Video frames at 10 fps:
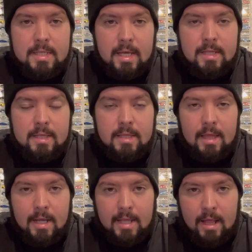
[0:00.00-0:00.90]
like
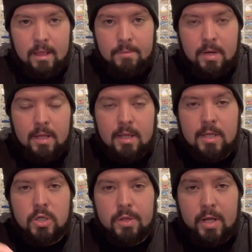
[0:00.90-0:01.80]
that limited
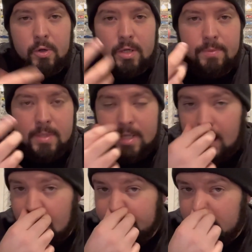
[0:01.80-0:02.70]
edition like Christmas
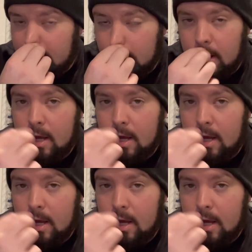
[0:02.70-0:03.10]
set every year.